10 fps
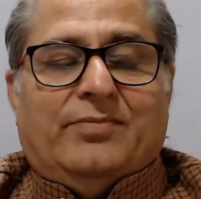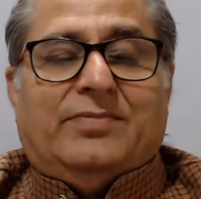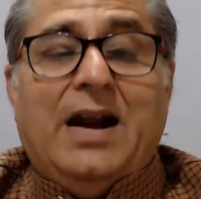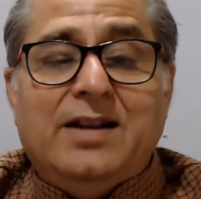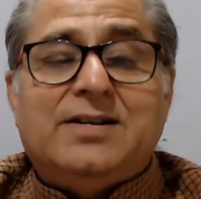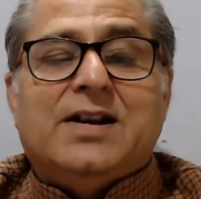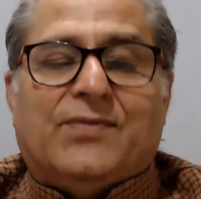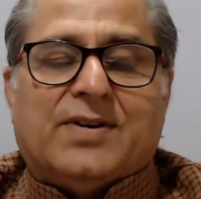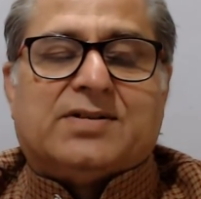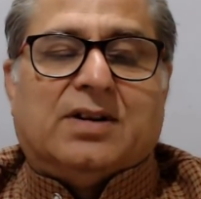That is the
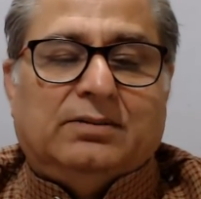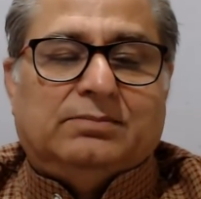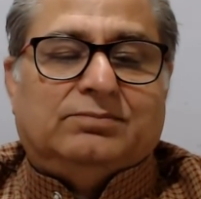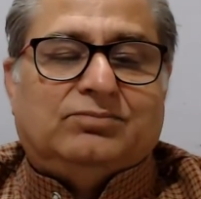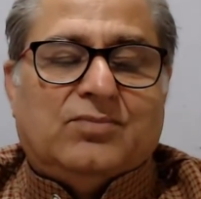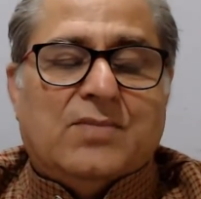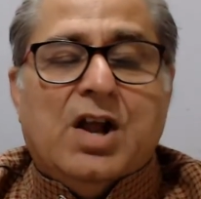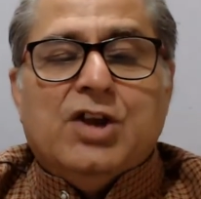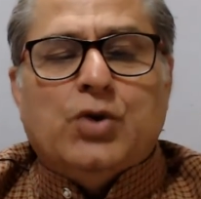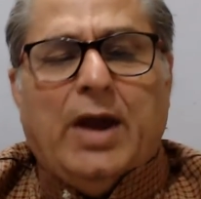difference.
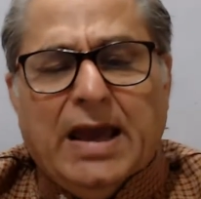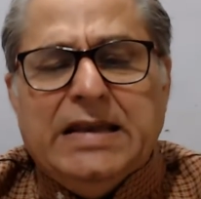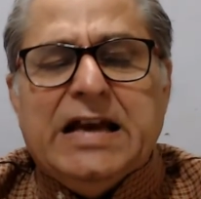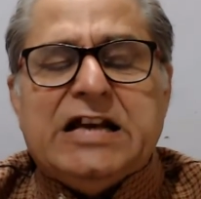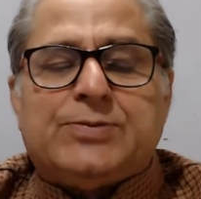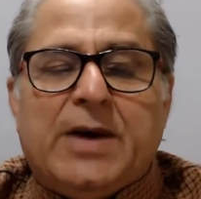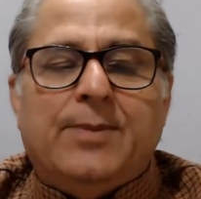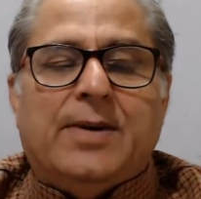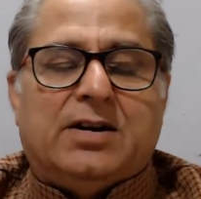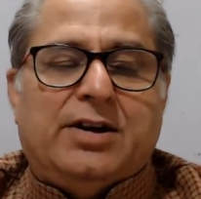So any
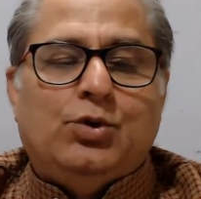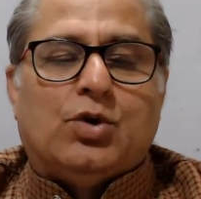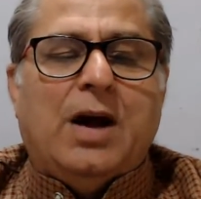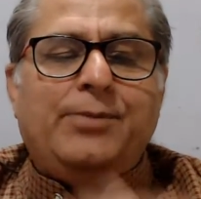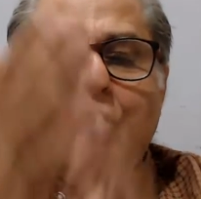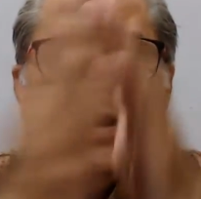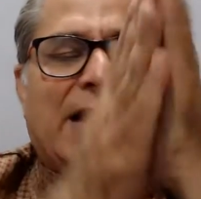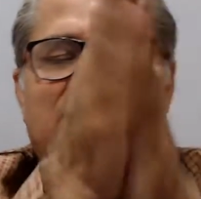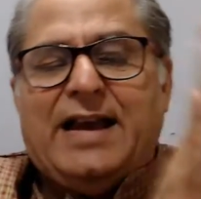experiment, you rub your hands